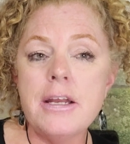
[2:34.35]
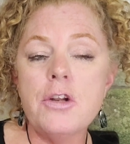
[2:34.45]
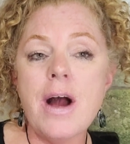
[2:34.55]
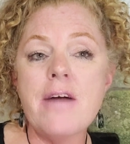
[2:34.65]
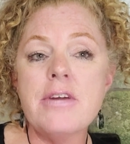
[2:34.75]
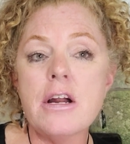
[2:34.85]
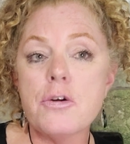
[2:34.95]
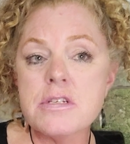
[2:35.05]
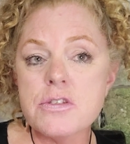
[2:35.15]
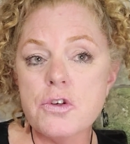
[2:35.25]
Having a
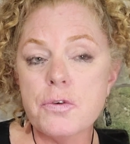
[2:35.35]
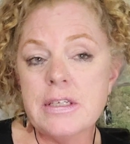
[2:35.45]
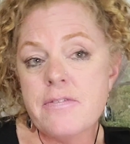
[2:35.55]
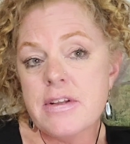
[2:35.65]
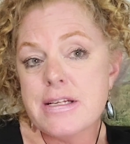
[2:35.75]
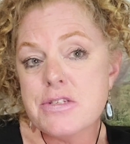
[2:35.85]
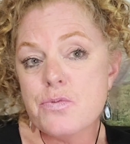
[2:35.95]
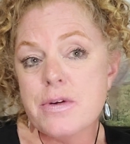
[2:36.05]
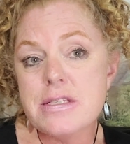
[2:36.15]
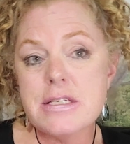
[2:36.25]
crystal grid that doesn't
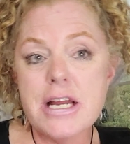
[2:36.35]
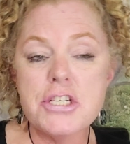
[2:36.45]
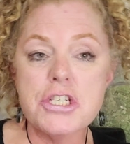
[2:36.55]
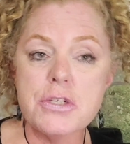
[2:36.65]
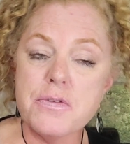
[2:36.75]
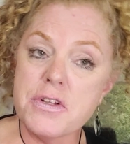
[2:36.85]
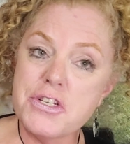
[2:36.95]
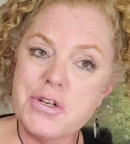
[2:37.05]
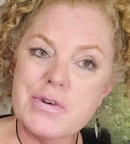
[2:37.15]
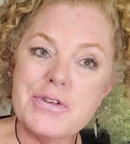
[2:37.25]
resonate to you, then
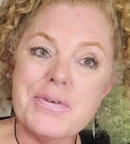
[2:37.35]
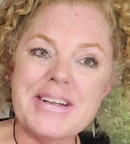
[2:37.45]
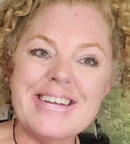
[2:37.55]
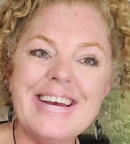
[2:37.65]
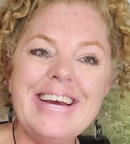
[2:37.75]
you don't do it.